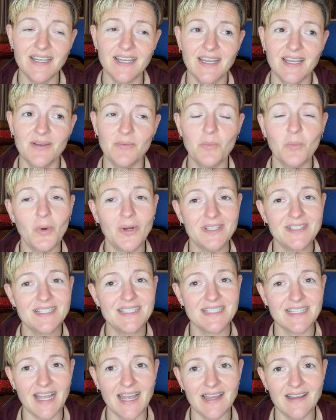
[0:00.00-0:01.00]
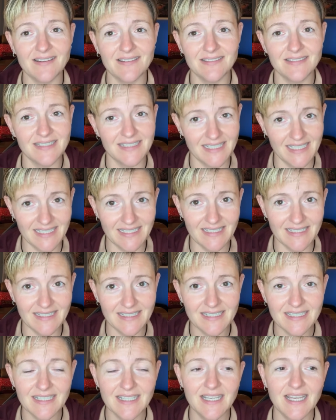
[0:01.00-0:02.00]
and one style didn't.